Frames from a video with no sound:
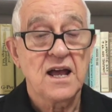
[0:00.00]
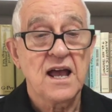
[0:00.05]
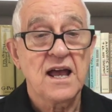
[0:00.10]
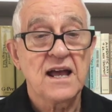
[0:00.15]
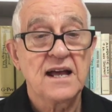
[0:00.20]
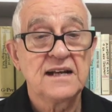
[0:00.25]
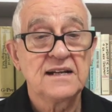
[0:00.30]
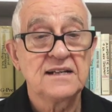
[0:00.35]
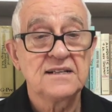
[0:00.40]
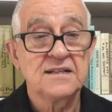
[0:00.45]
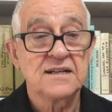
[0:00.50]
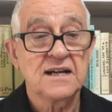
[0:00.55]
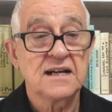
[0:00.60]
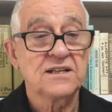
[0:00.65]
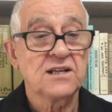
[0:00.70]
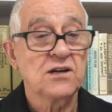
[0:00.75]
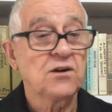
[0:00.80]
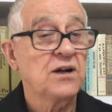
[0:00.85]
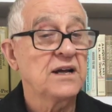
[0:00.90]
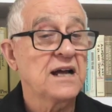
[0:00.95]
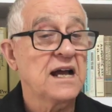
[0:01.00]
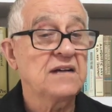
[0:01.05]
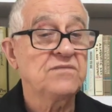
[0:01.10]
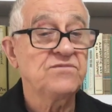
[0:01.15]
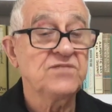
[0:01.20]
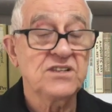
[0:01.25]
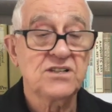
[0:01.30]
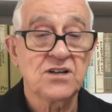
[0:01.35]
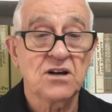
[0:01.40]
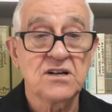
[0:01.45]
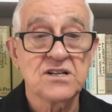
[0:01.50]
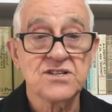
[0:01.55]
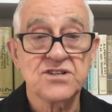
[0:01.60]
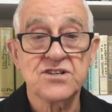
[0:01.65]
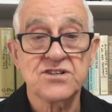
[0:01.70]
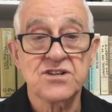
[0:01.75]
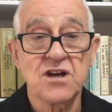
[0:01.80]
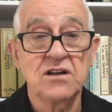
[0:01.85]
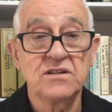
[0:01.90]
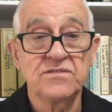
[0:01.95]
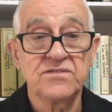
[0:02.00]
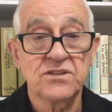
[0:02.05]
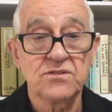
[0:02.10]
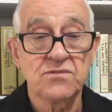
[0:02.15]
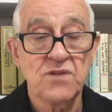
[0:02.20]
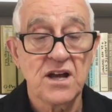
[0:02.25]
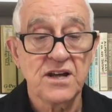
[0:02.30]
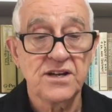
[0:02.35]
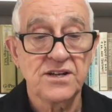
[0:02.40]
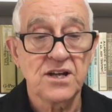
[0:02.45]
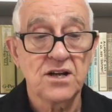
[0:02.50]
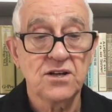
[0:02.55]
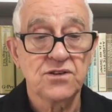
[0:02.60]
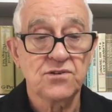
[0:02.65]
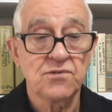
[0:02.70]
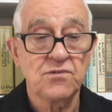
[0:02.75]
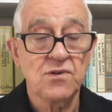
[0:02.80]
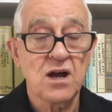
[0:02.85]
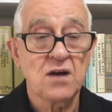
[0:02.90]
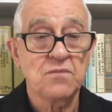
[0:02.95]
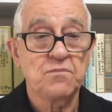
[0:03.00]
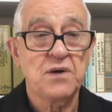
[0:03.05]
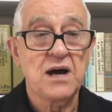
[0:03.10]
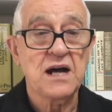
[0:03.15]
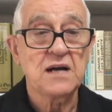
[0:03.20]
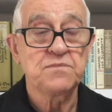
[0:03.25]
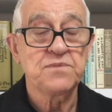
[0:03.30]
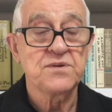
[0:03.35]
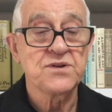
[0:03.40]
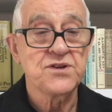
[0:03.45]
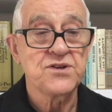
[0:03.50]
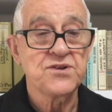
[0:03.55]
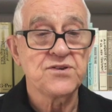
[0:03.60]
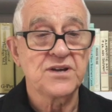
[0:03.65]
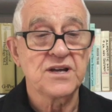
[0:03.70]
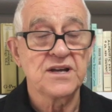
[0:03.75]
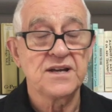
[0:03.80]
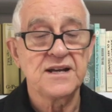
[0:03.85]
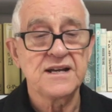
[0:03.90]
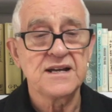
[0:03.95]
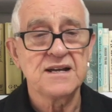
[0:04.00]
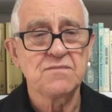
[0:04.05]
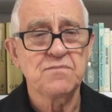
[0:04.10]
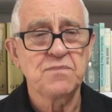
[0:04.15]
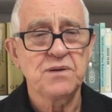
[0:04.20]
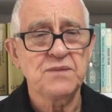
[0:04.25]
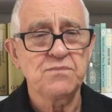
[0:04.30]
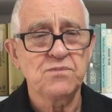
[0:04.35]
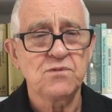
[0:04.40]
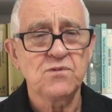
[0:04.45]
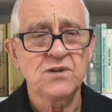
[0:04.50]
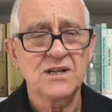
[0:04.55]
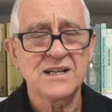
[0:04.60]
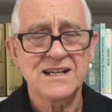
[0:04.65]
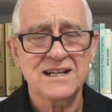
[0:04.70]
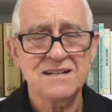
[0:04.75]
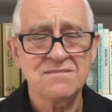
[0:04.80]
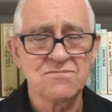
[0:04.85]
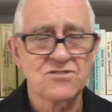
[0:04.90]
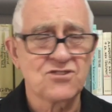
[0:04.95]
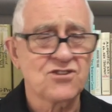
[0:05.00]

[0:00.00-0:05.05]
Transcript: And uh, they would advertise this over the radio throughout Papua New Guinea, and people would come,